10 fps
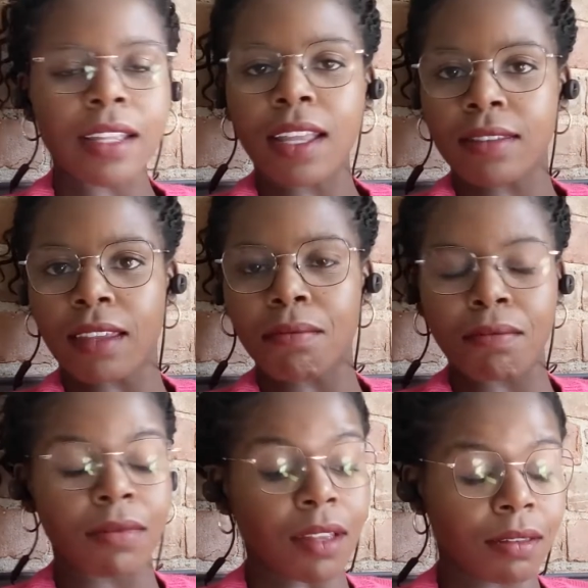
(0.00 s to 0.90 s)
Like
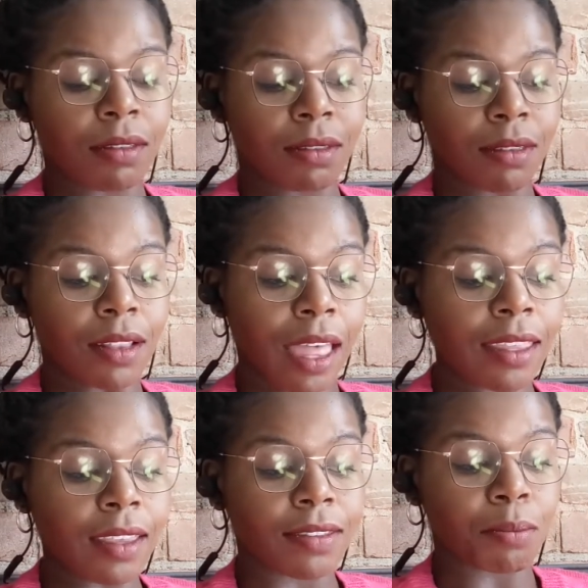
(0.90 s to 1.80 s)
the
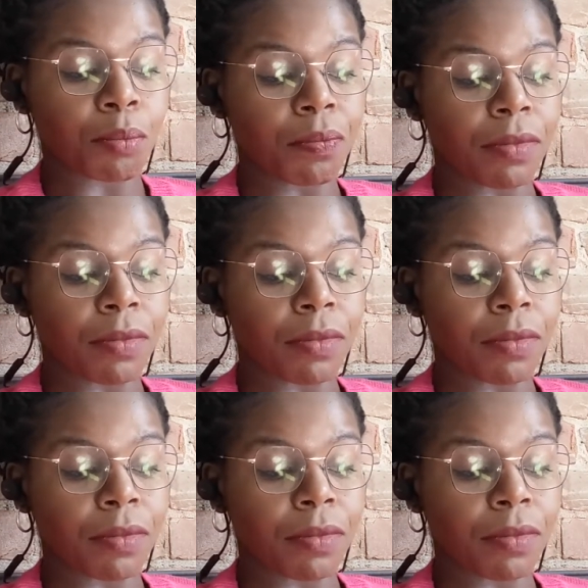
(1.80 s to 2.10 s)
like is